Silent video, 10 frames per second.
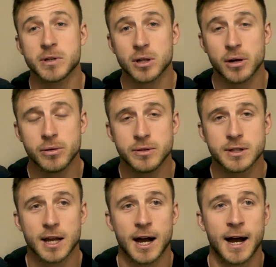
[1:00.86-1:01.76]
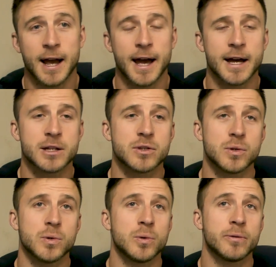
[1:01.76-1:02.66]
is closed, I had
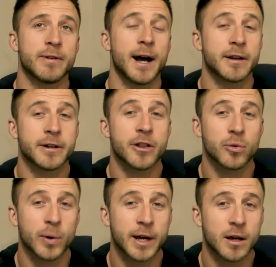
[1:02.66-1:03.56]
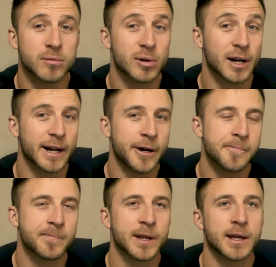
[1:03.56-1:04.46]
to find another way of working
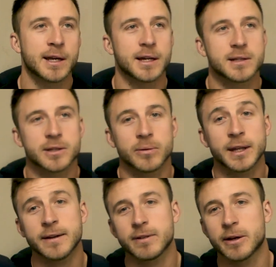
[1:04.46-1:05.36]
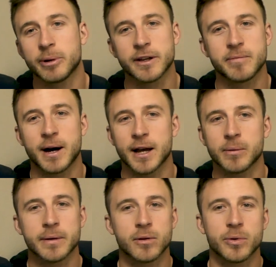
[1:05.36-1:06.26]
out. And so thankfully we live by a
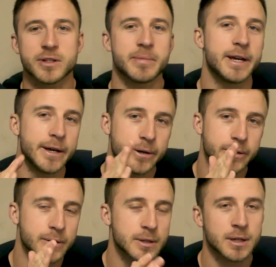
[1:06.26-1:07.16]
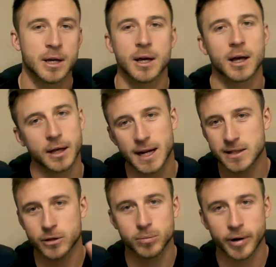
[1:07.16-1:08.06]
river with some hills, a
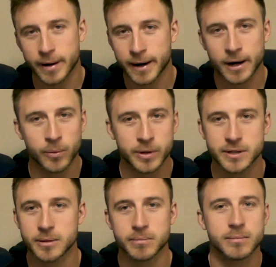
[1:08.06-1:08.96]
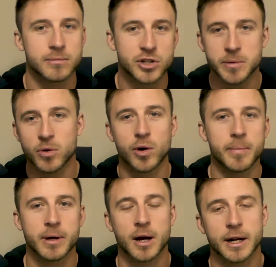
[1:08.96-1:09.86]
nice little playground with some gym
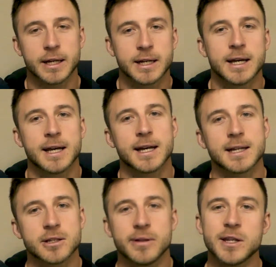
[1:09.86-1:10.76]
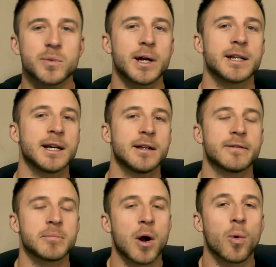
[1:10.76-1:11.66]
equipment on it. And so that's what I did
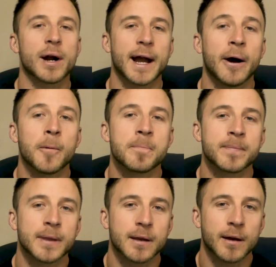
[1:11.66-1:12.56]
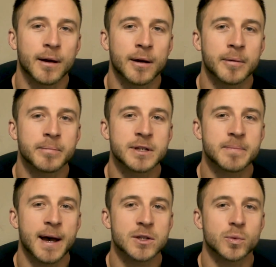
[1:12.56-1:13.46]
for my workout um, this
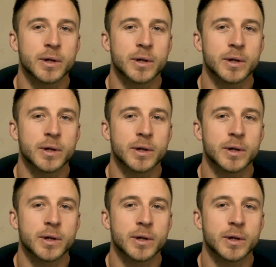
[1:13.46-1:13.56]
past